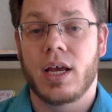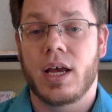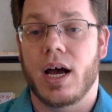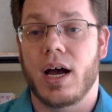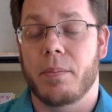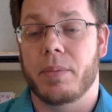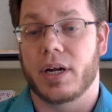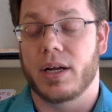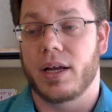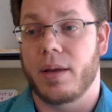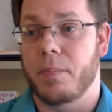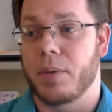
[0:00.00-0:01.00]
but
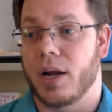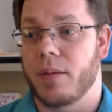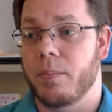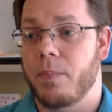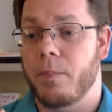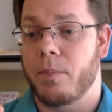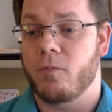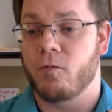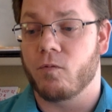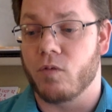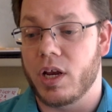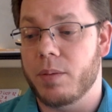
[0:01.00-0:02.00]
I'm
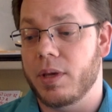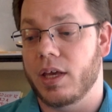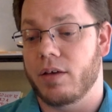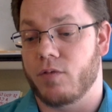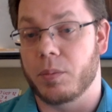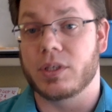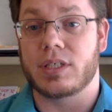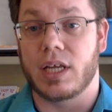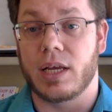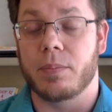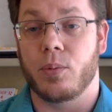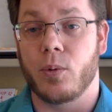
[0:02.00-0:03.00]
framing it from a
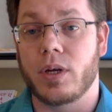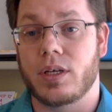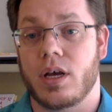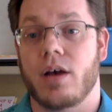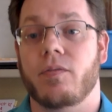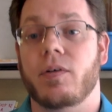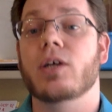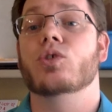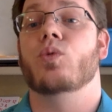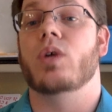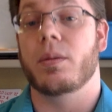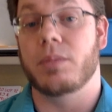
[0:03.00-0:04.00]
standpoint of here's
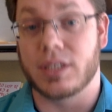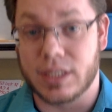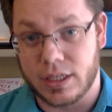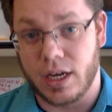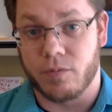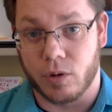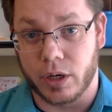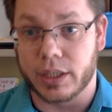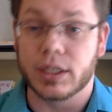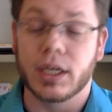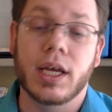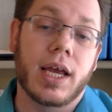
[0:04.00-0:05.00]
what I'm
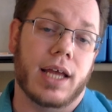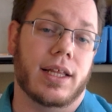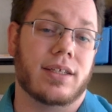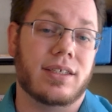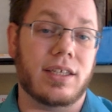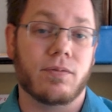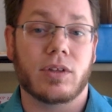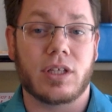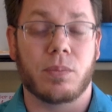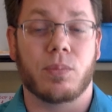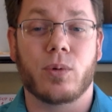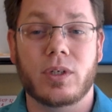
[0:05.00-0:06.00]
discovering, and that's different
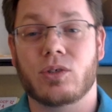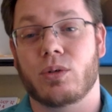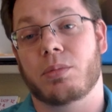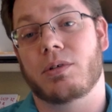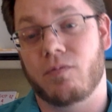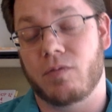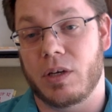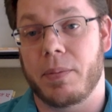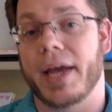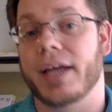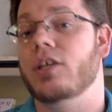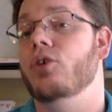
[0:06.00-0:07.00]
than prescriptive
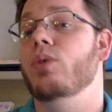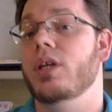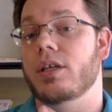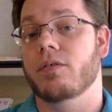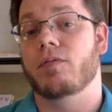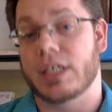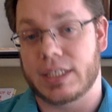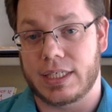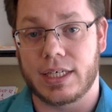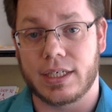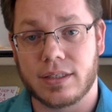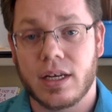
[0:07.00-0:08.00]
feedback. You need to fix
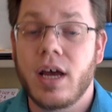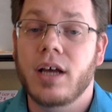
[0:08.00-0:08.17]
this.